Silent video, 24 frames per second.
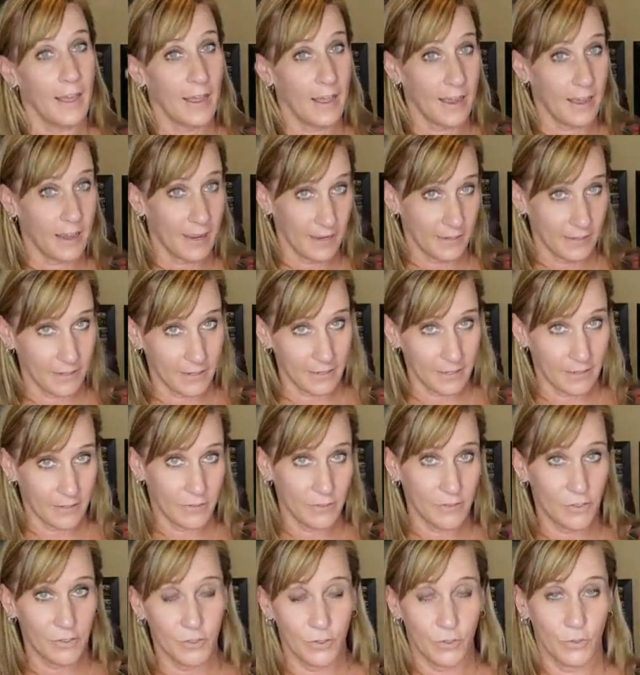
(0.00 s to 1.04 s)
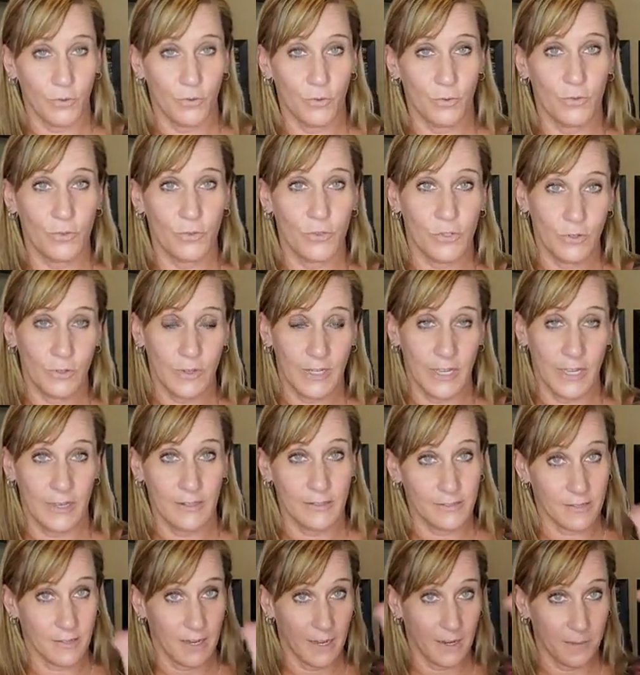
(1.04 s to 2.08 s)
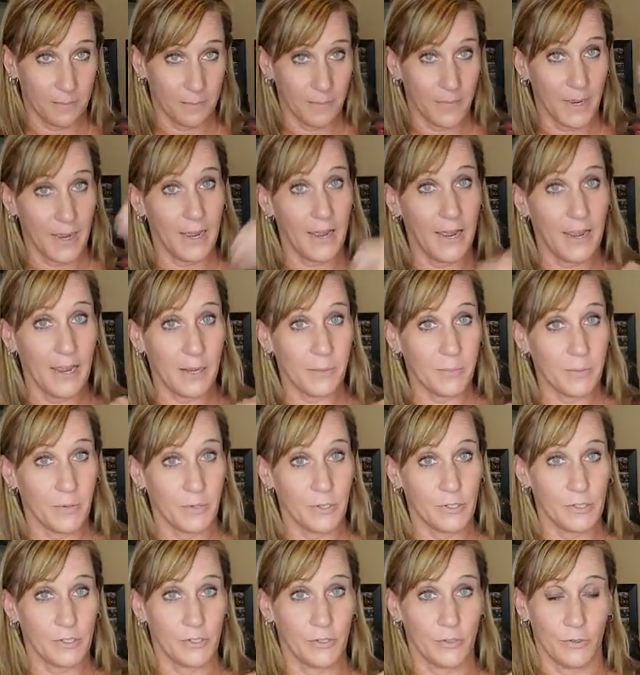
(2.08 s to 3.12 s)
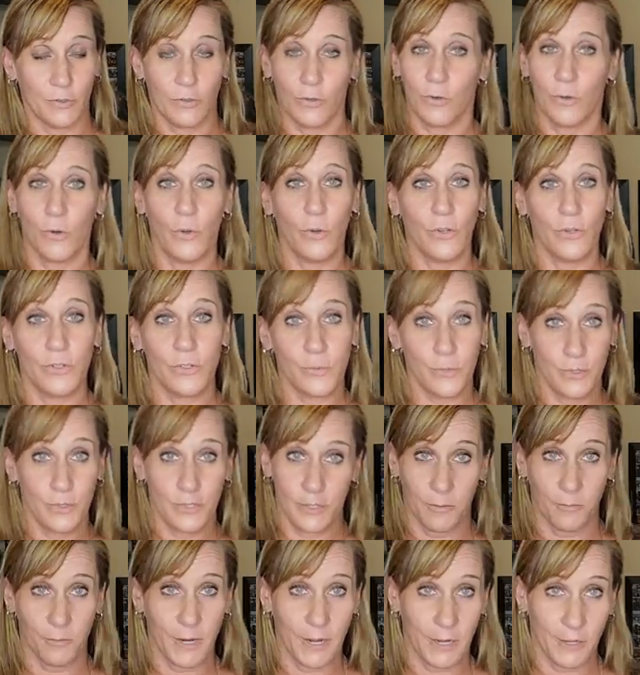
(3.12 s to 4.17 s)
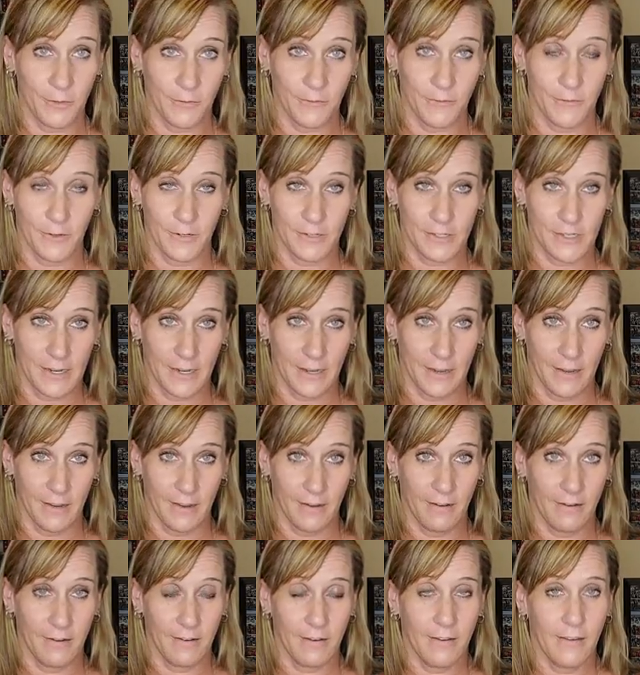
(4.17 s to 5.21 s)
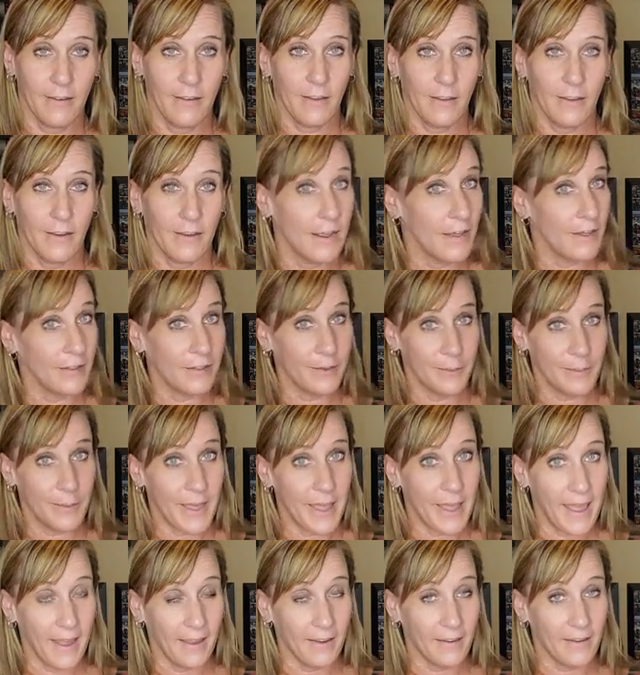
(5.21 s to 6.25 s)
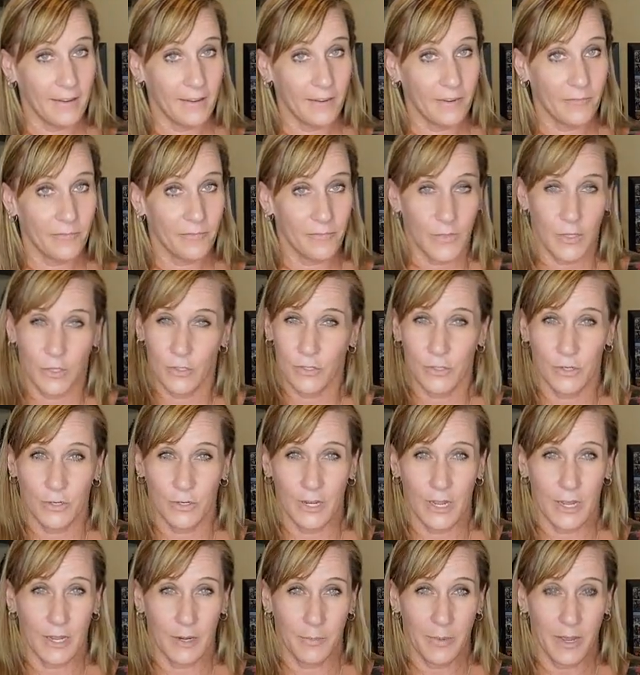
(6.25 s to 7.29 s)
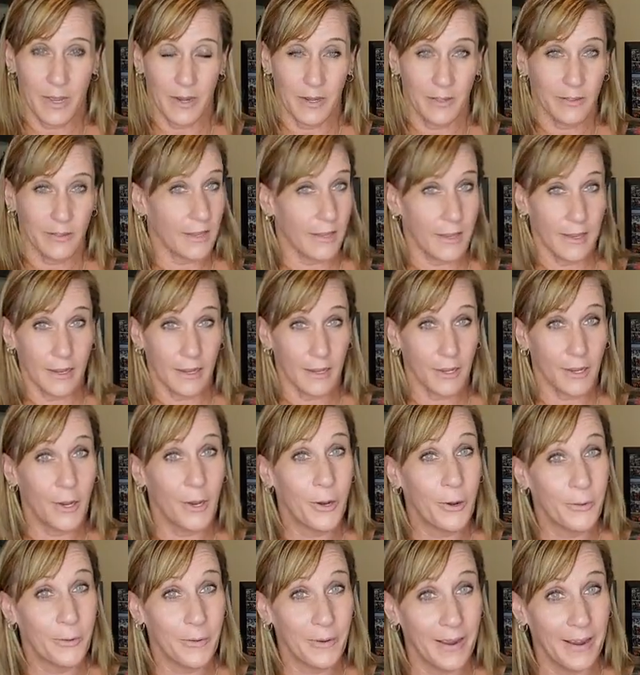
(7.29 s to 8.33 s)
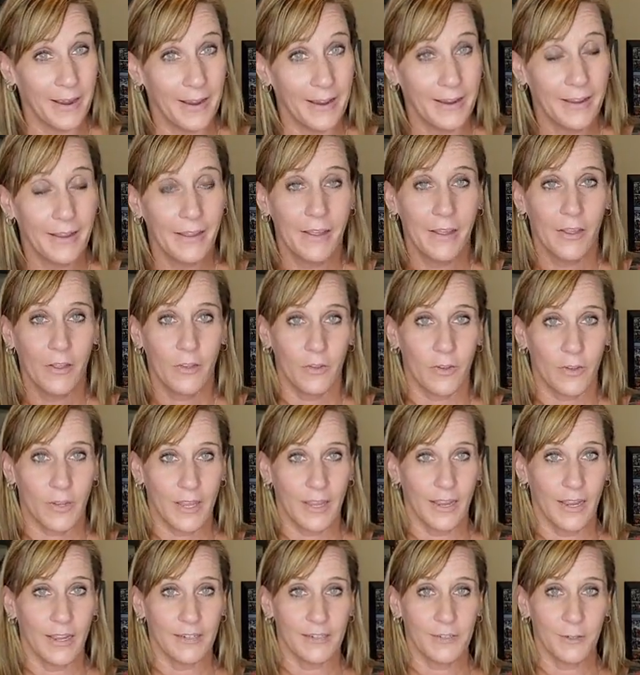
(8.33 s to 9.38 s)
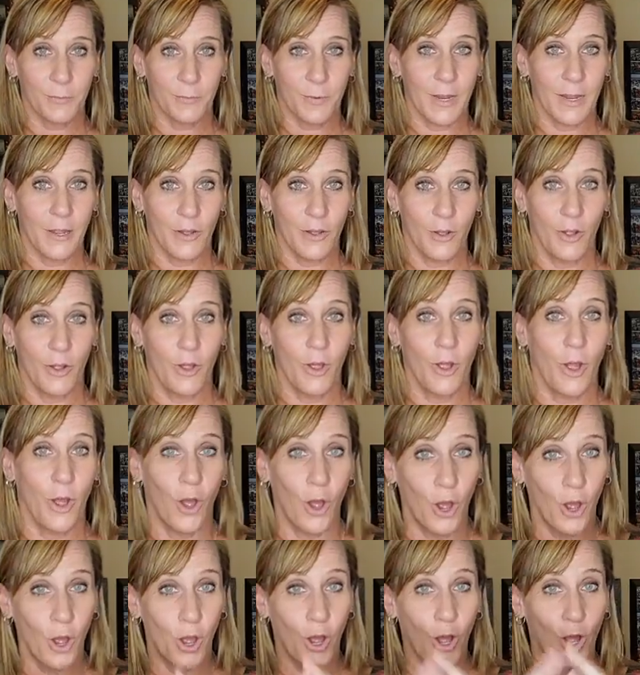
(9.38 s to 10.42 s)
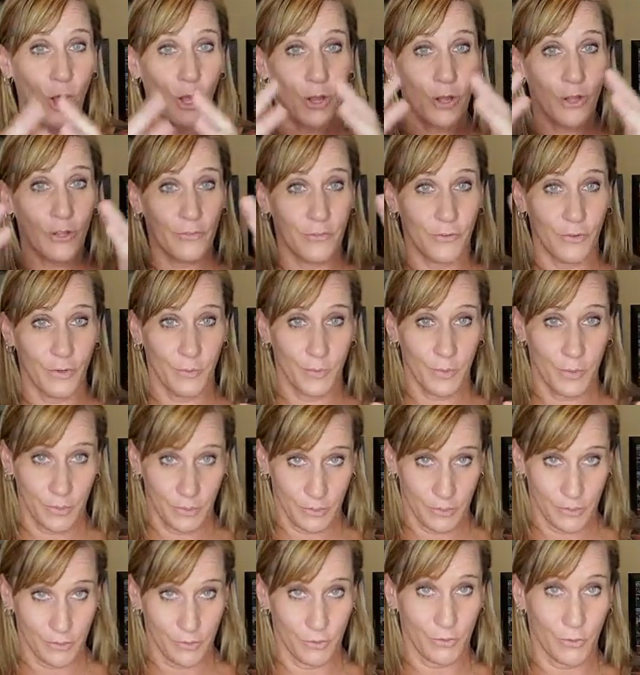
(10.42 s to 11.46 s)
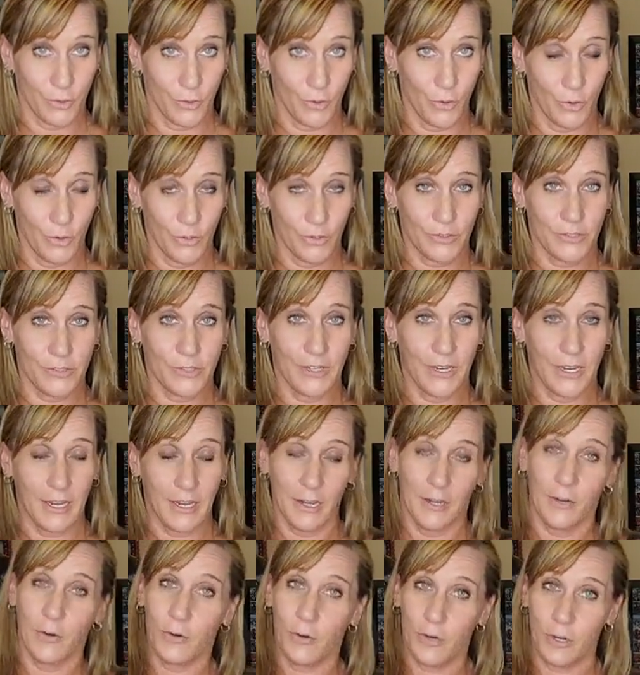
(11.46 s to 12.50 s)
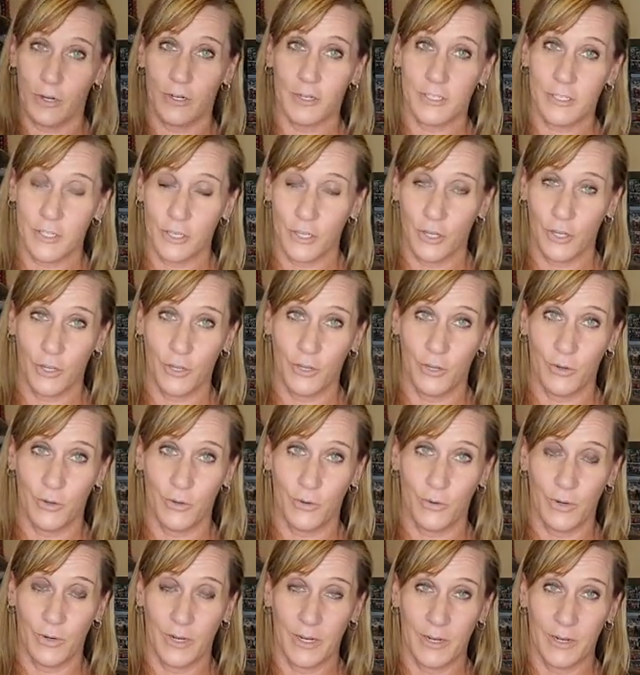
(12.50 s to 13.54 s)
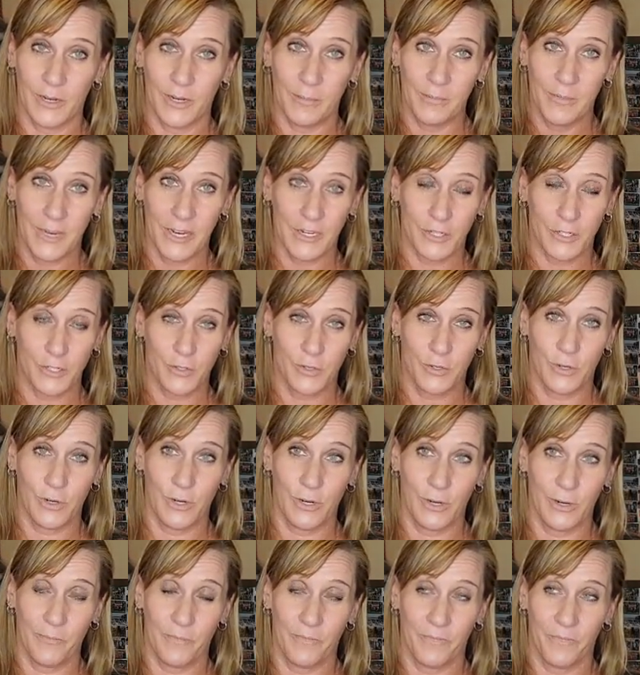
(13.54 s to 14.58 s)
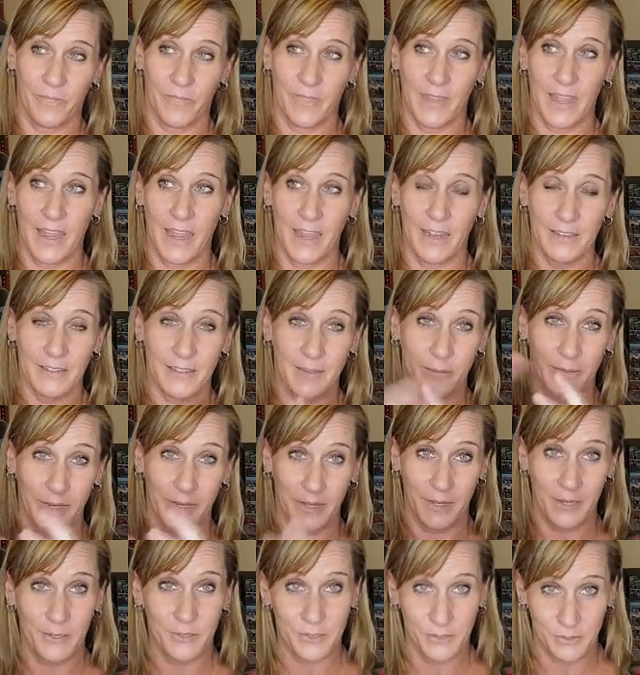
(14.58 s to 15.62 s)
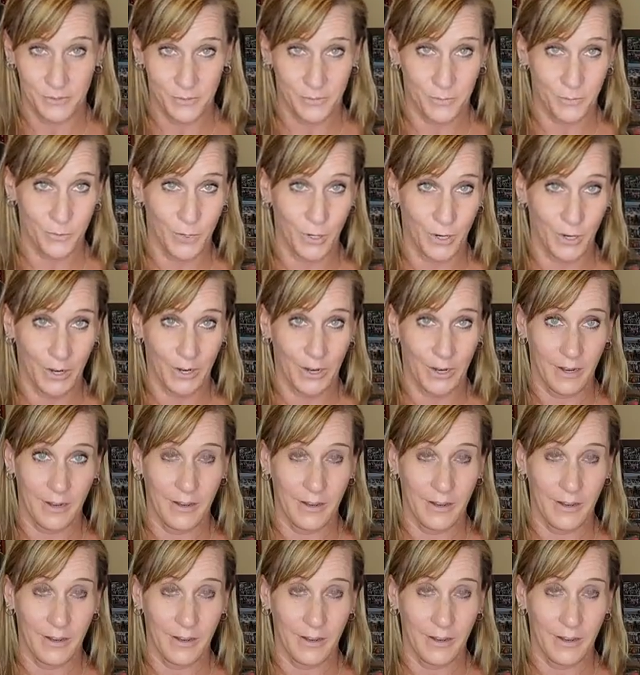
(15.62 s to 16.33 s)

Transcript: I need to do this. And my personal goals were derailed for a second. Now they're back. There's no doubt about it. They can't go away. You can't derail all of your personal goals in order to make sure that somebody else's work.